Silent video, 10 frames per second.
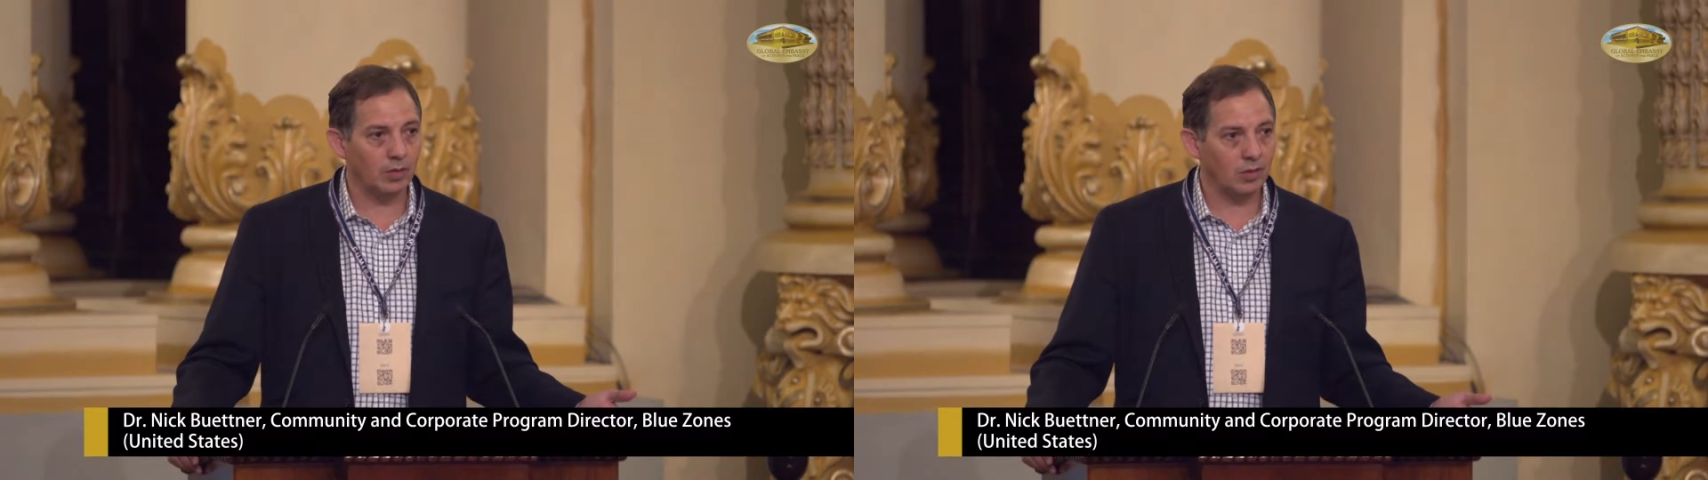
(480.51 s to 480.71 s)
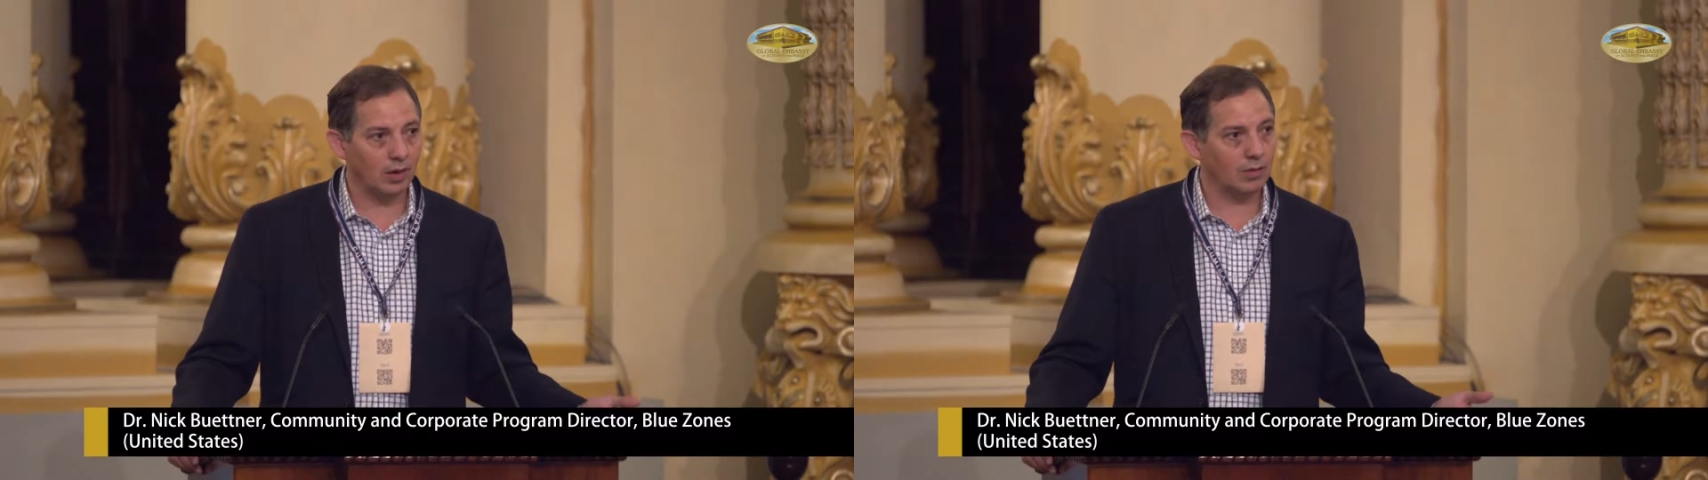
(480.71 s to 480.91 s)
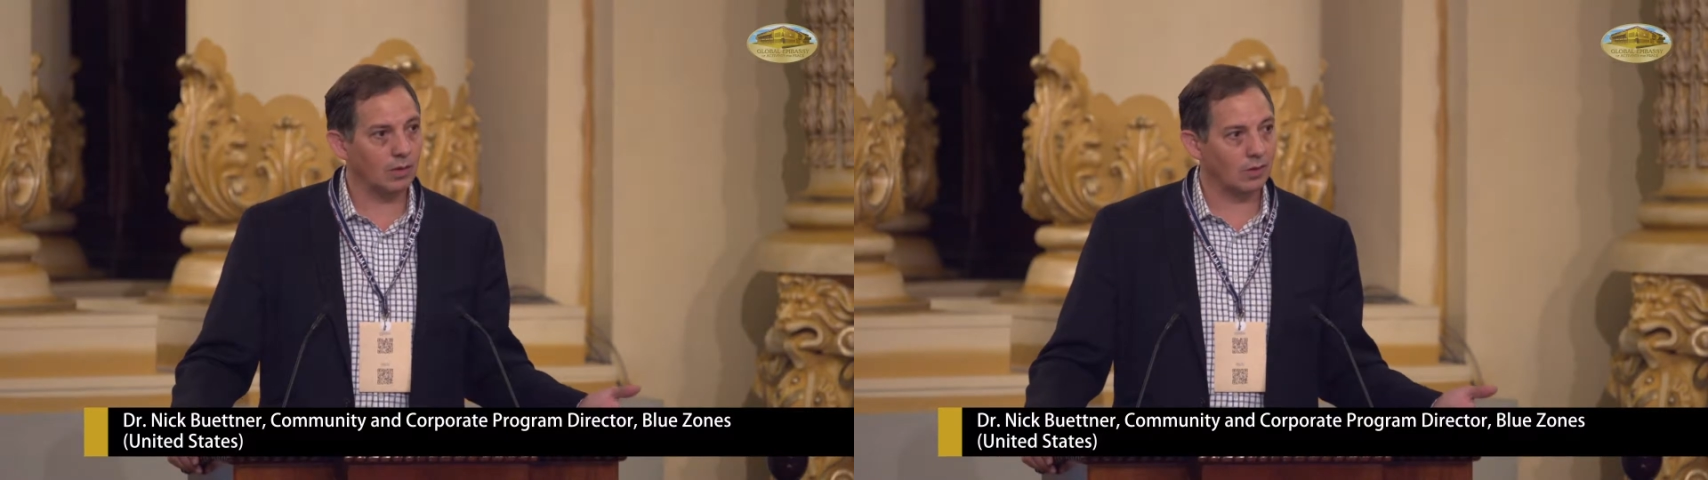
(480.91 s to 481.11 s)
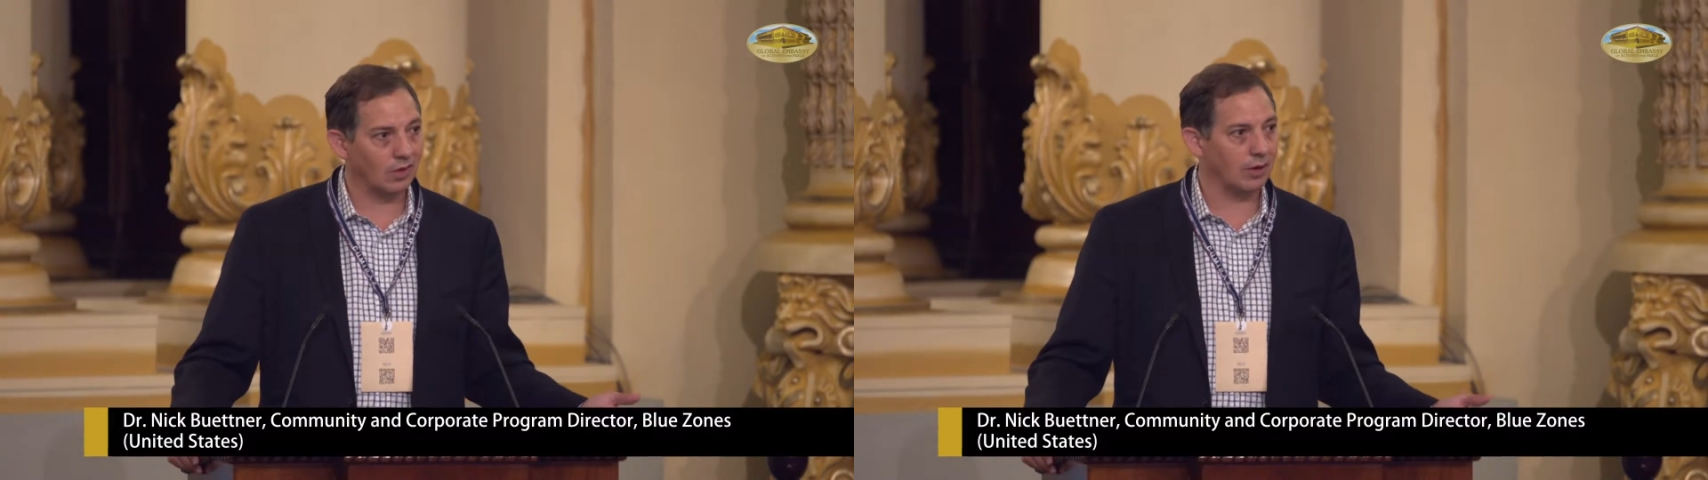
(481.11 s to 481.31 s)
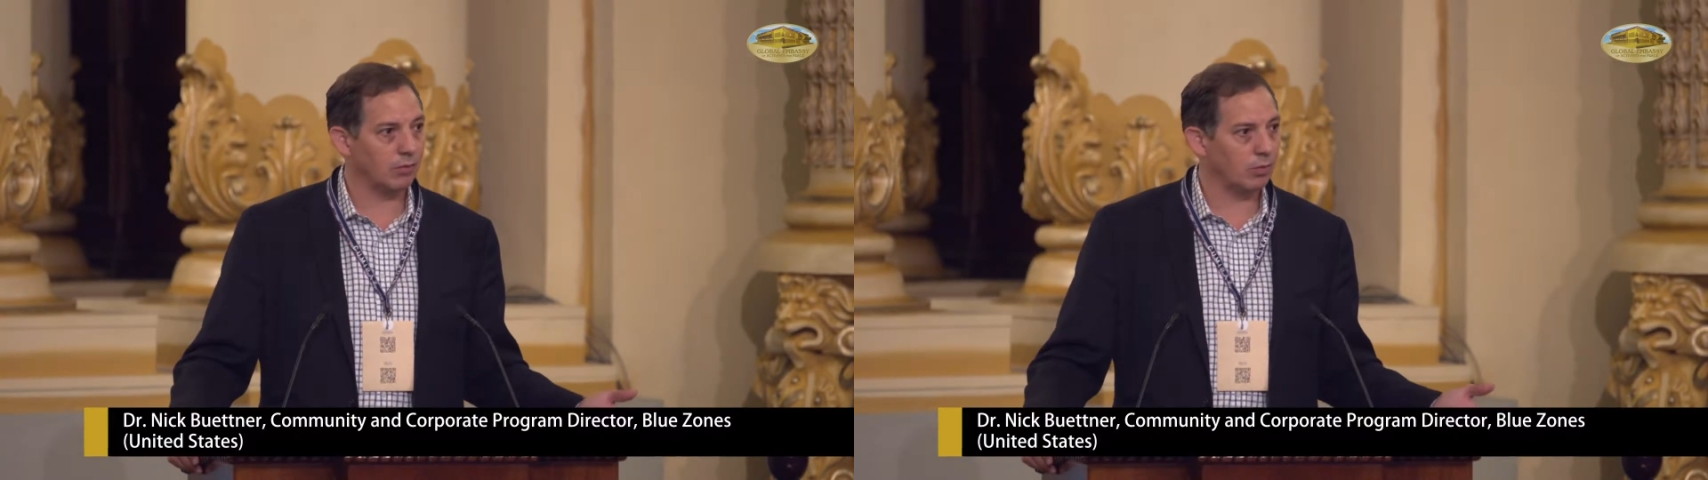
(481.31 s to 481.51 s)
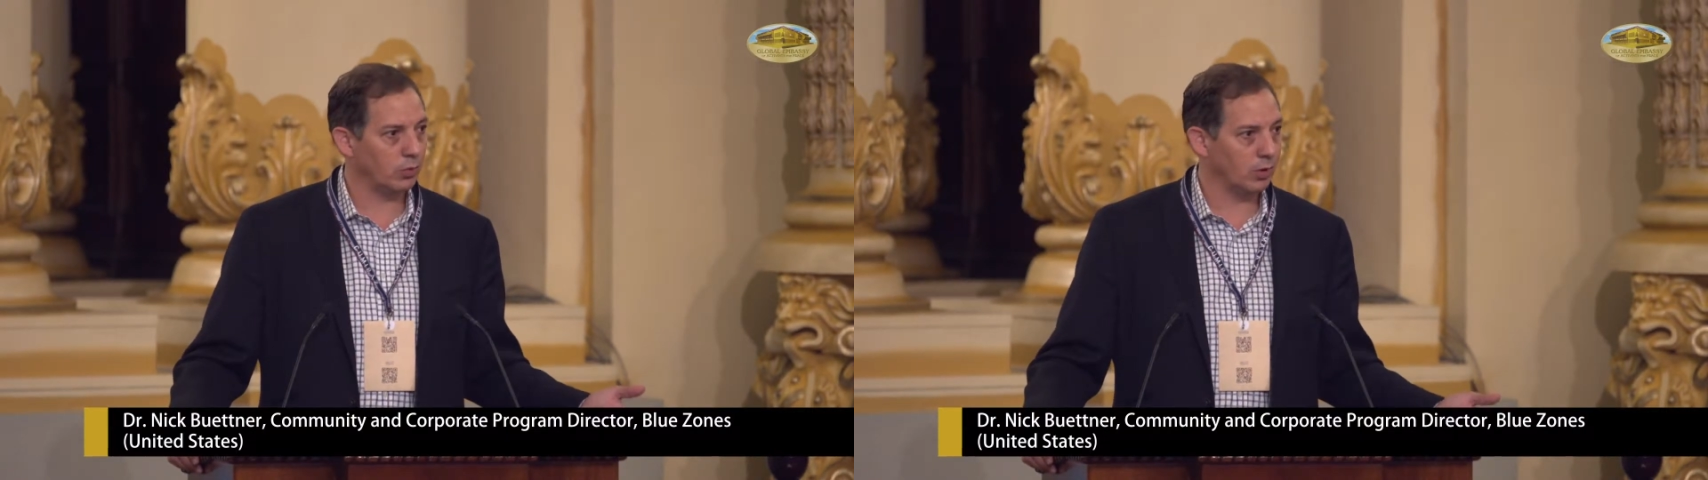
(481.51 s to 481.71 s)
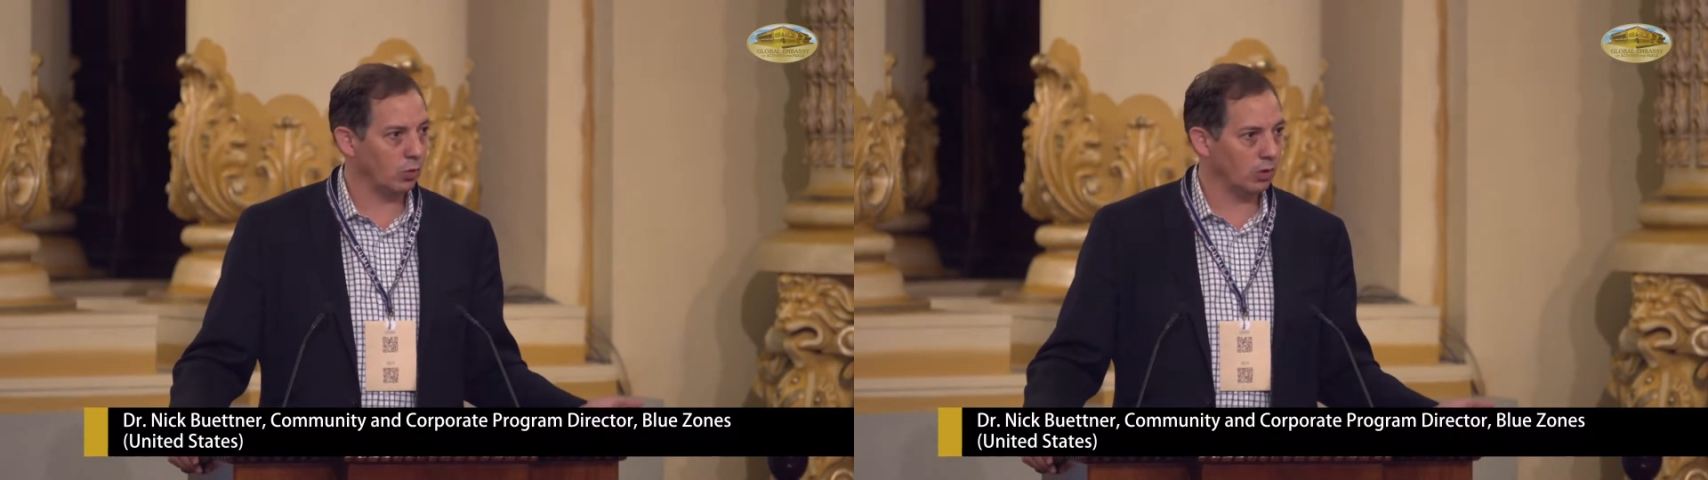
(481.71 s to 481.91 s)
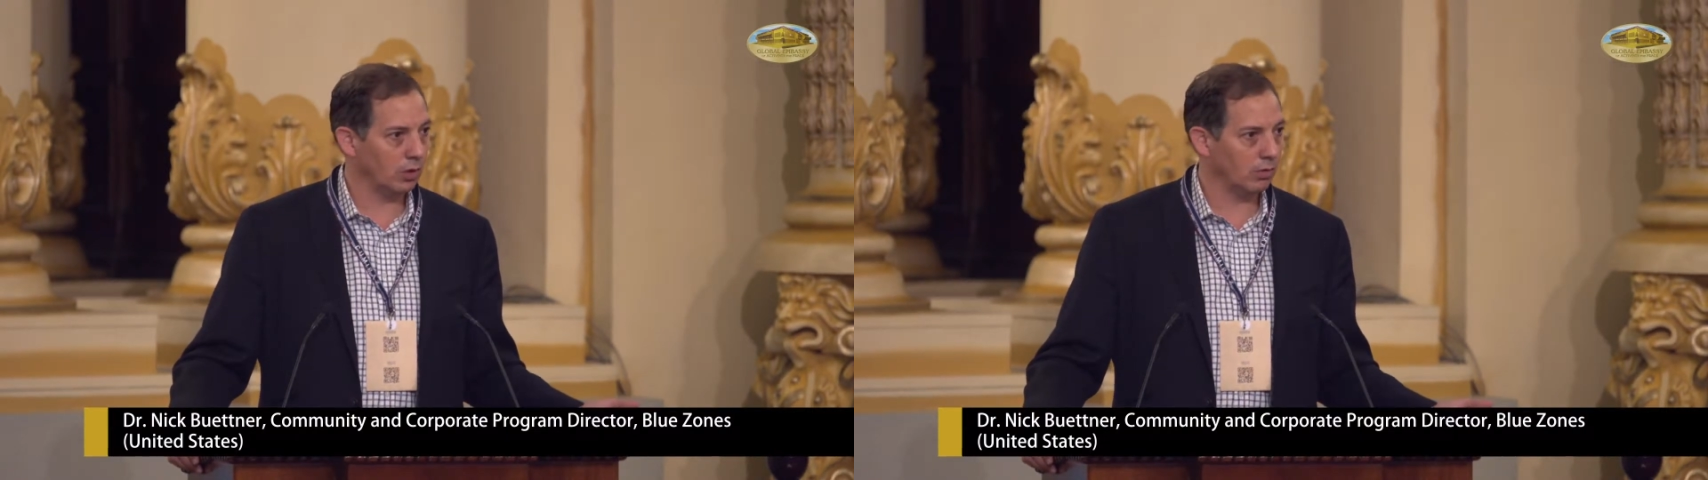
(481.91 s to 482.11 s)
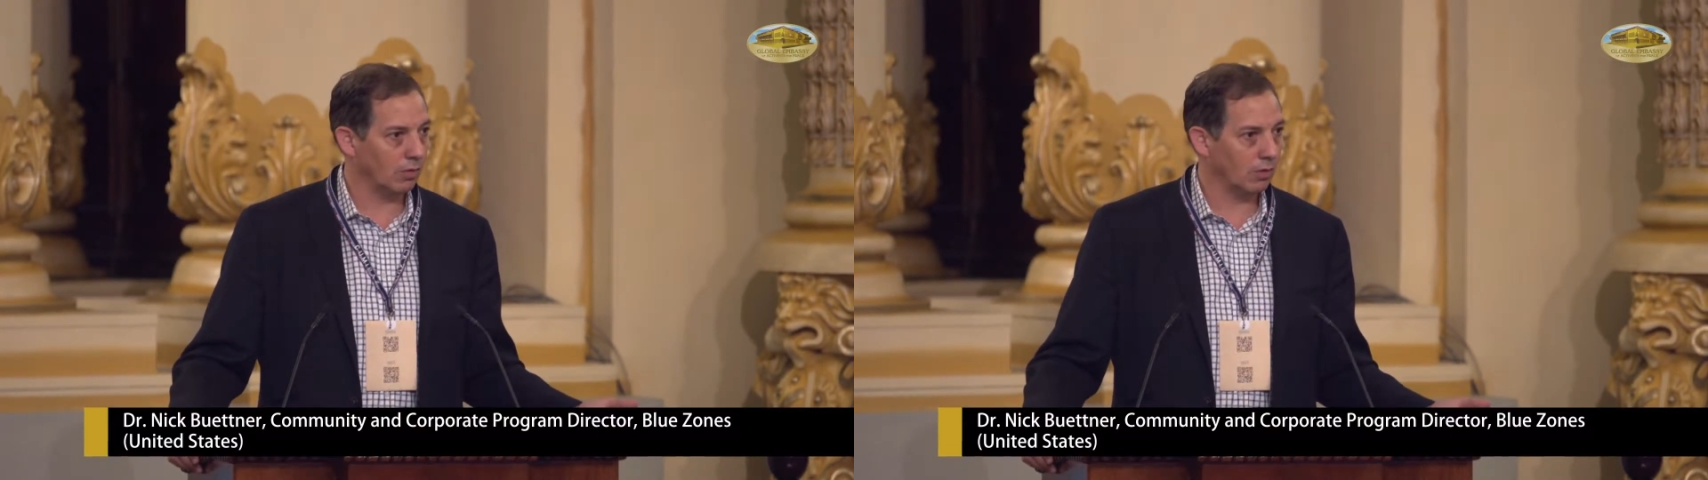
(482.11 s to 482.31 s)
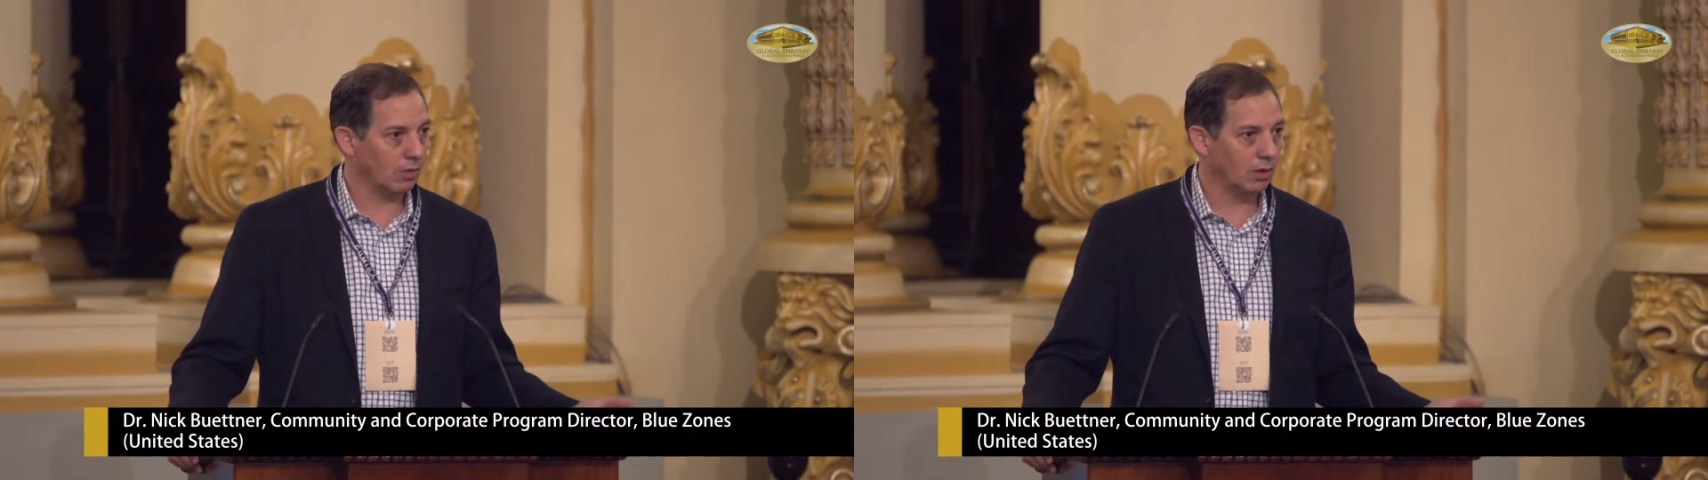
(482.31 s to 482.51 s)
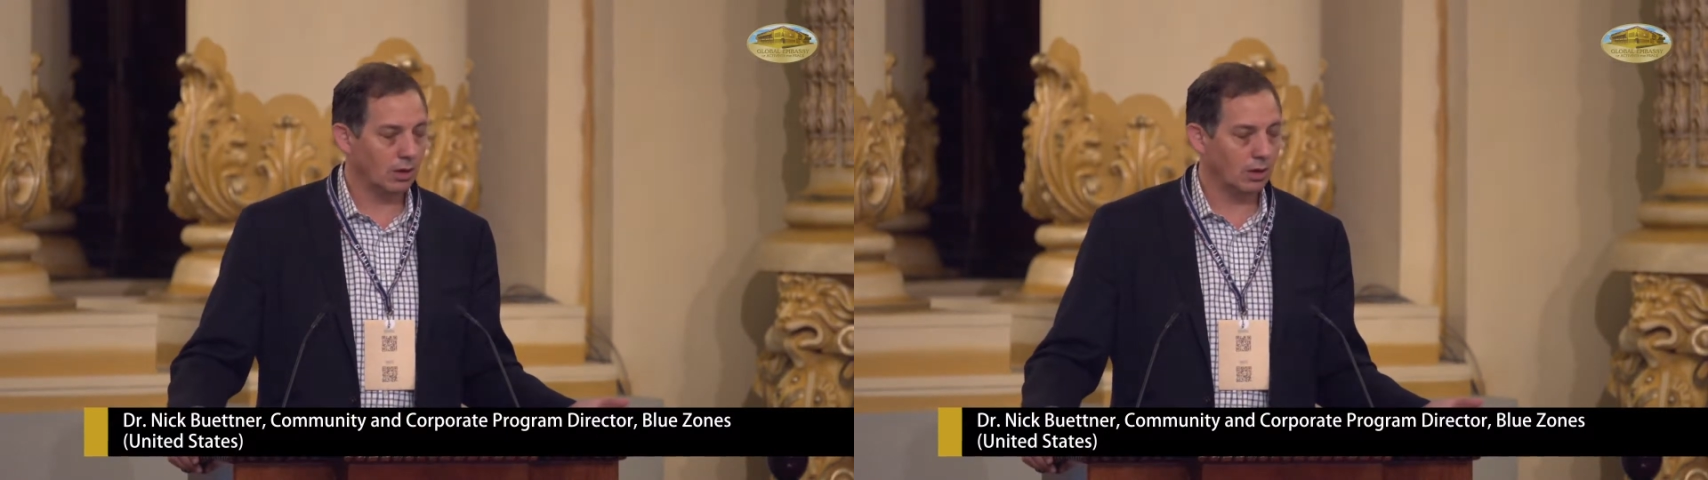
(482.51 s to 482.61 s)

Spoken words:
say the same 3 words: